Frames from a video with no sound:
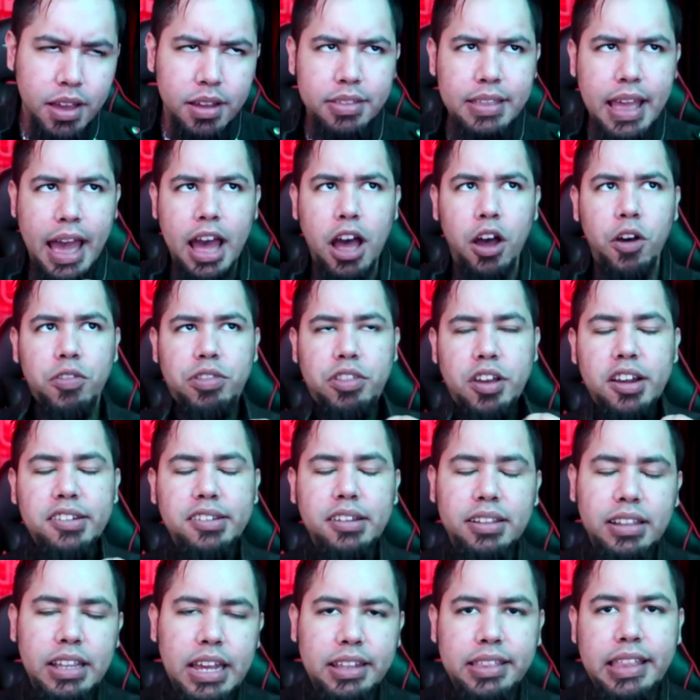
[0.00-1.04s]
Now, there's
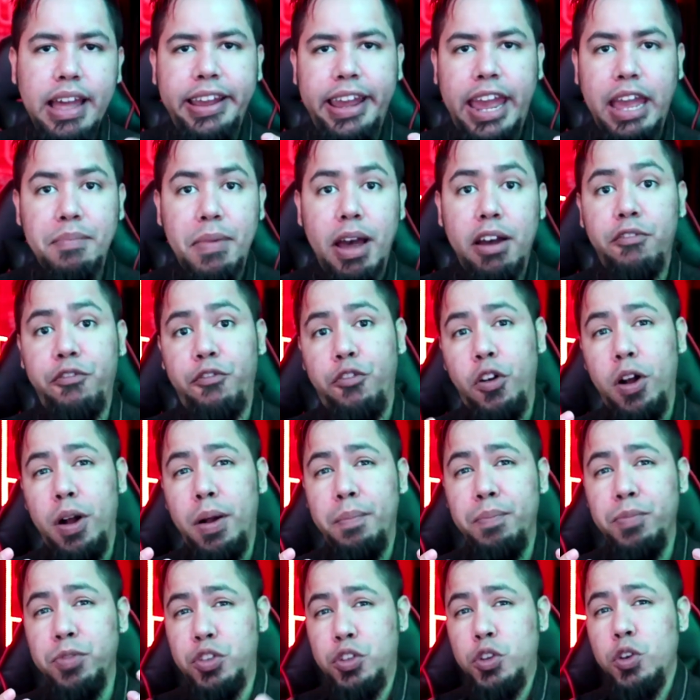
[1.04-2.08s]
a leak that came out
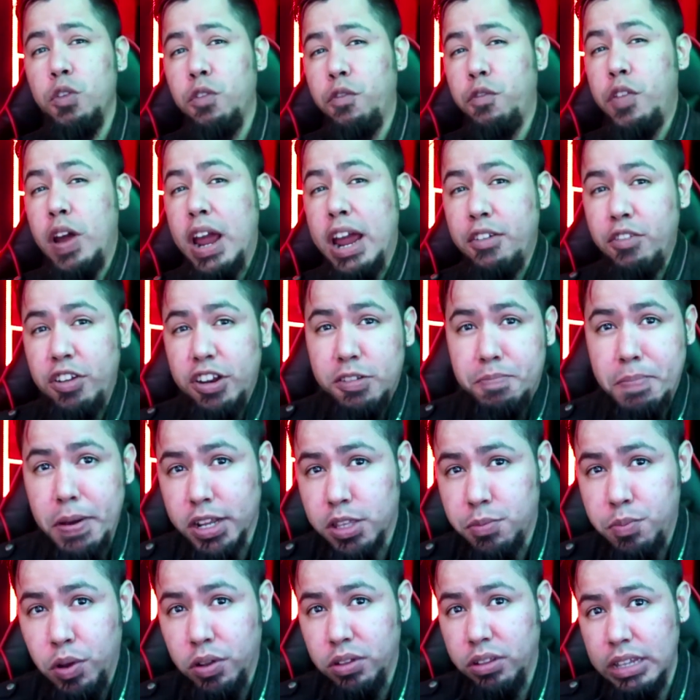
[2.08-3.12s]
from two very
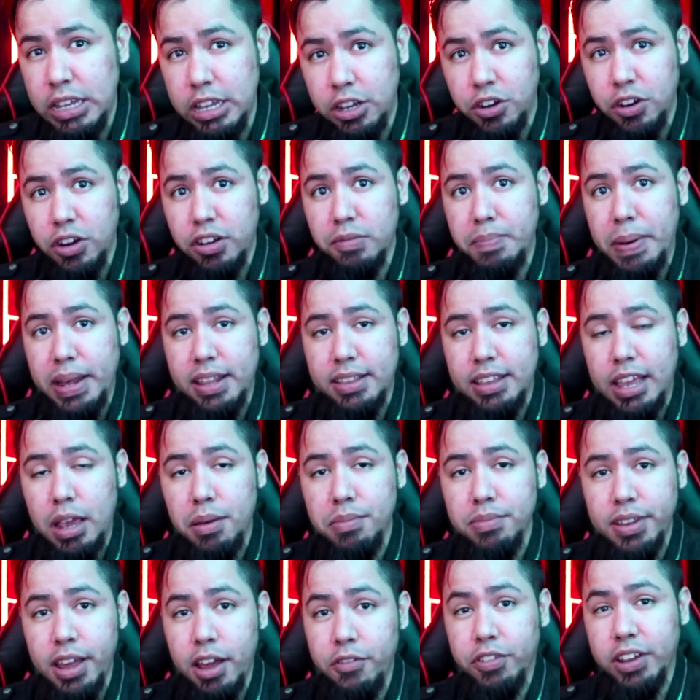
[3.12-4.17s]
respectable leakers by the
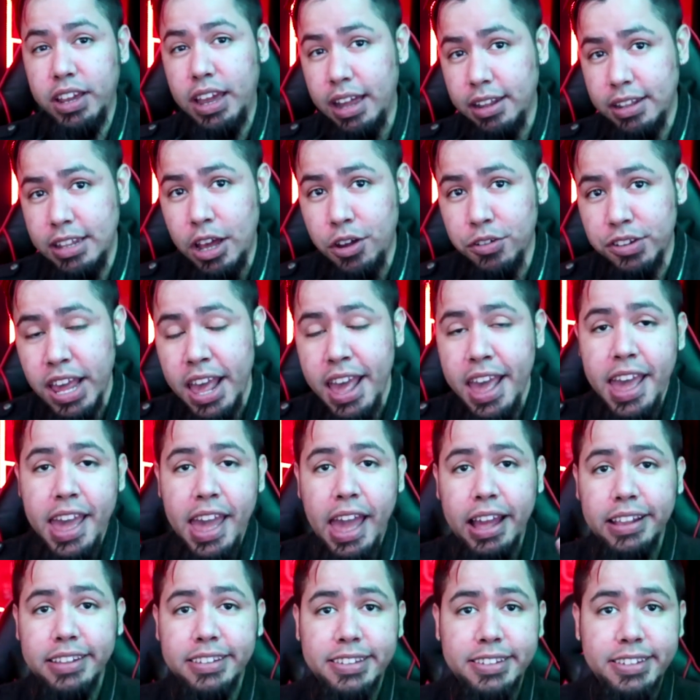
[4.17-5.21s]
names of Kelios
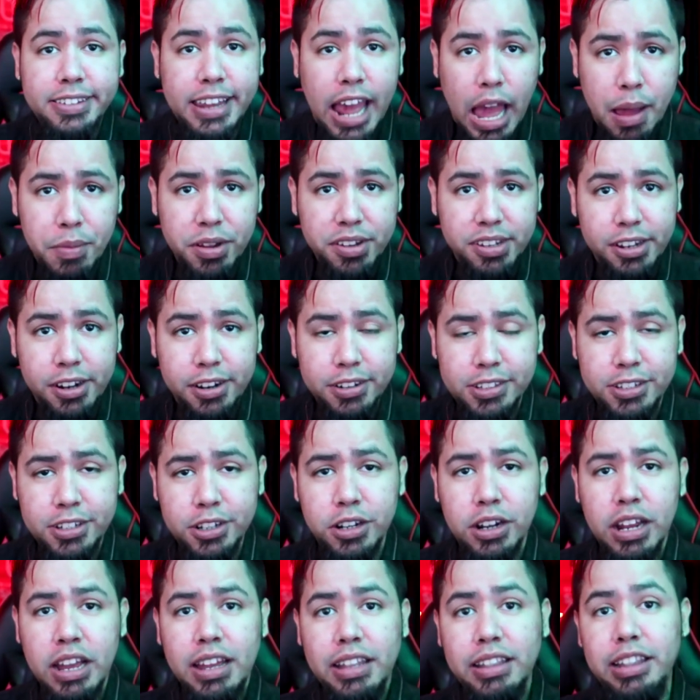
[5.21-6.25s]
and Samus
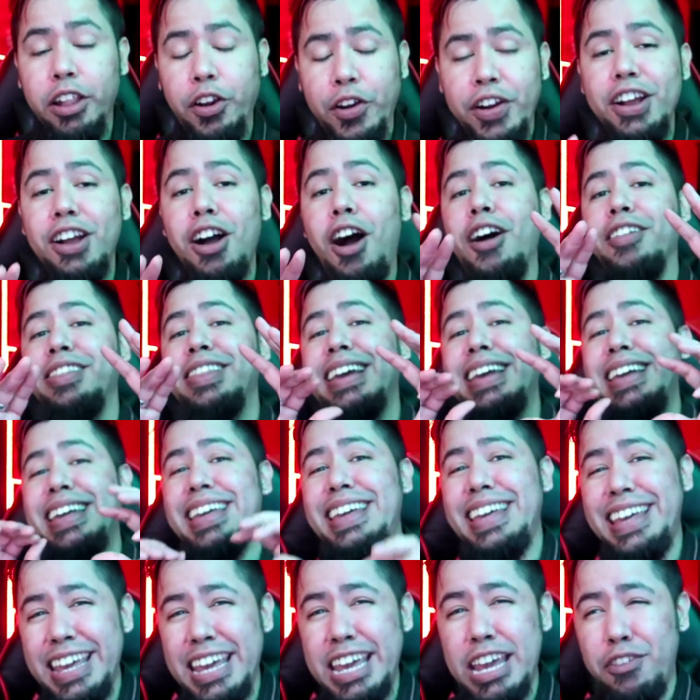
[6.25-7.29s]
Hunter, literally on the
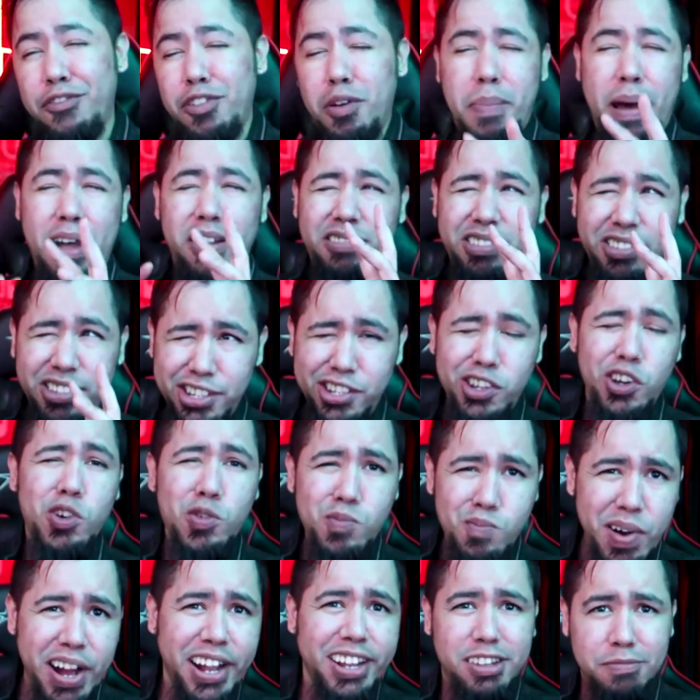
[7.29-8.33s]
eve, about 2
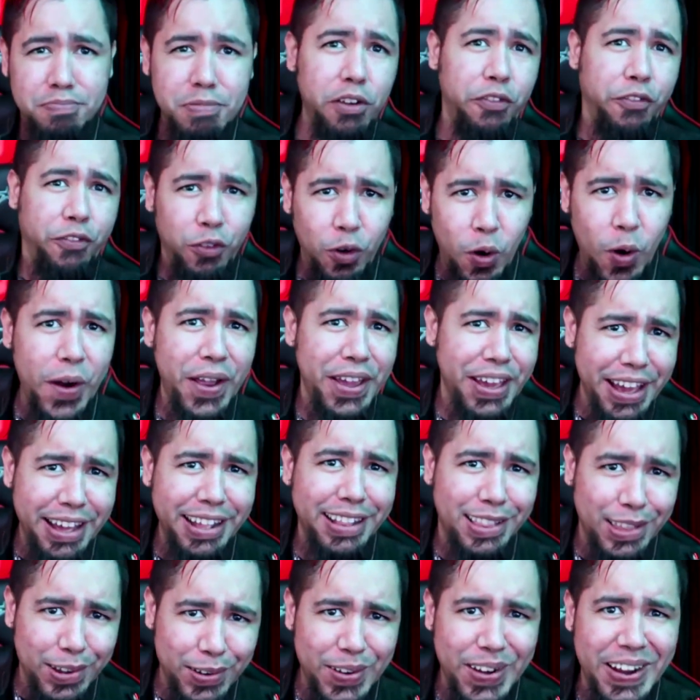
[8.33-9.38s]
months before
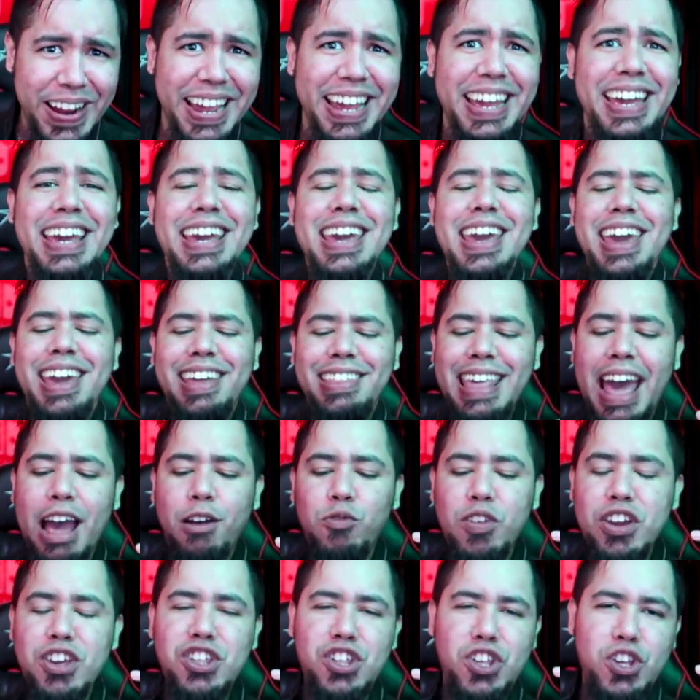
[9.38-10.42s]
E3,
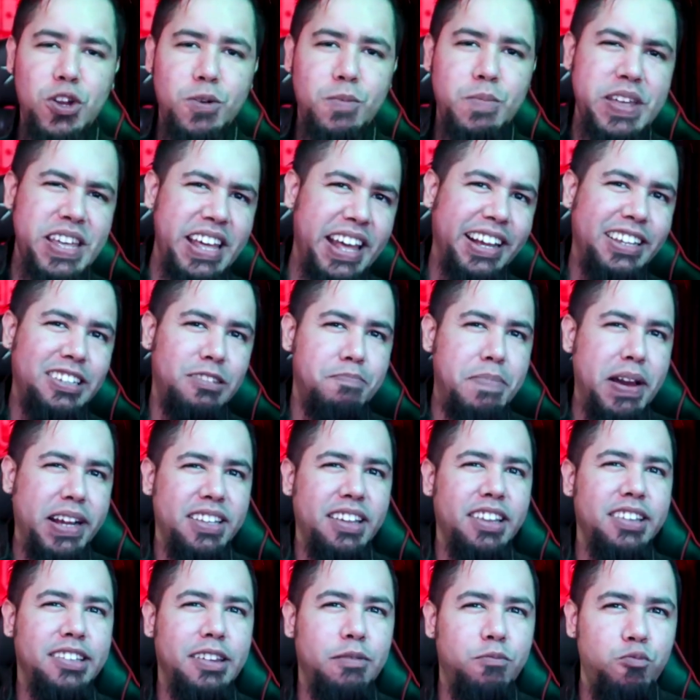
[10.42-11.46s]
that we should be
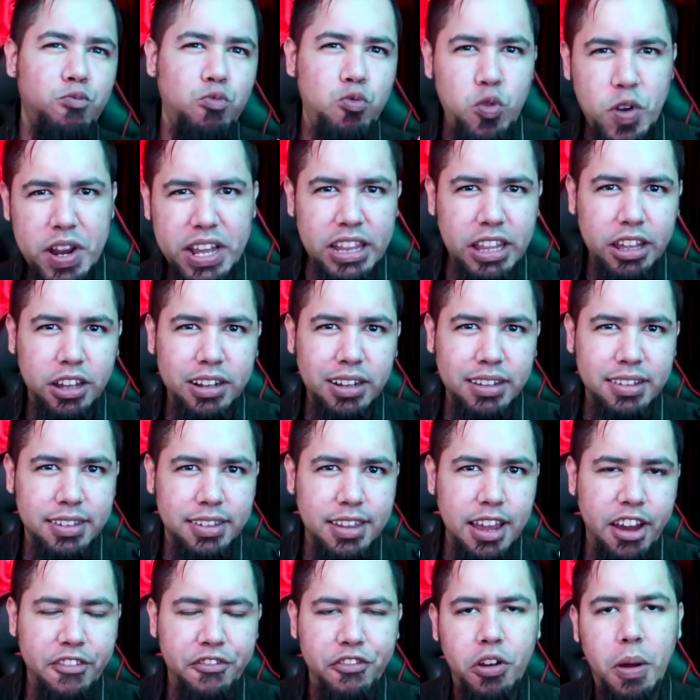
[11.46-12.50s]
expecting some really good
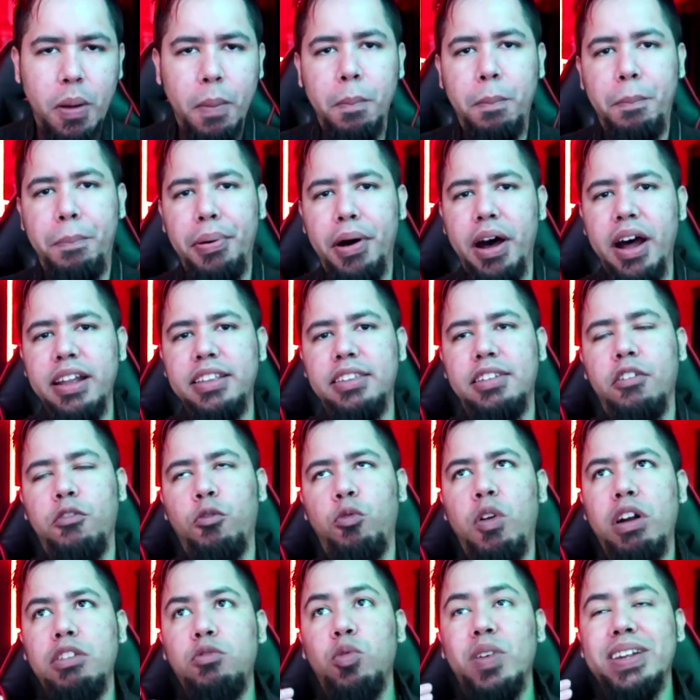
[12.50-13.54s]
stuff, but
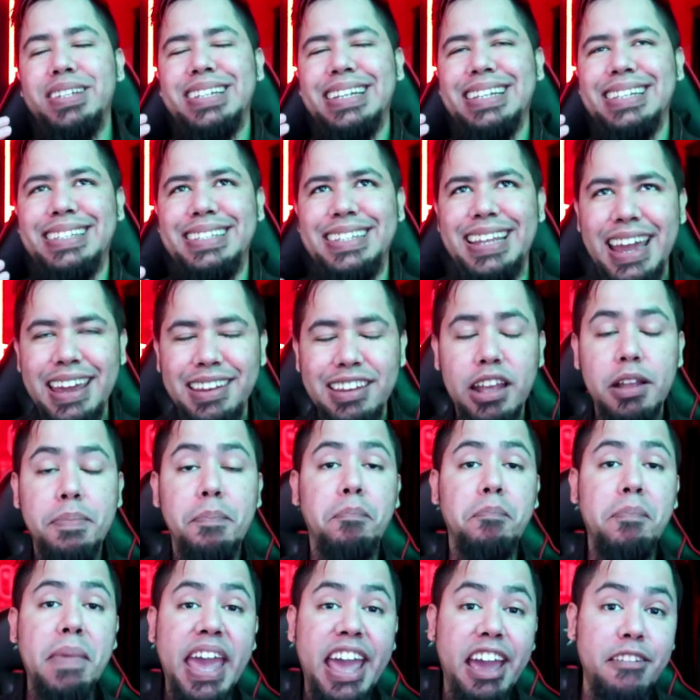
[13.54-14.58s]
what was intended
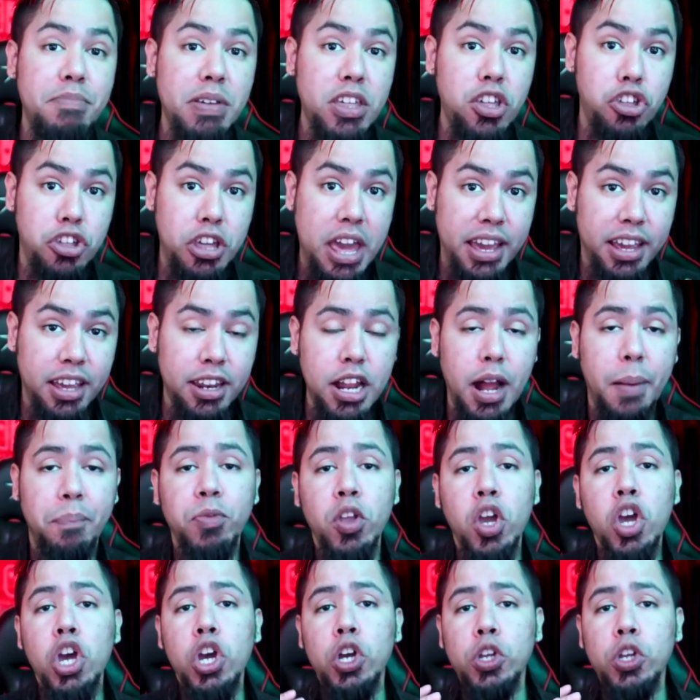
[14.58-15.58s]
may have been shaken up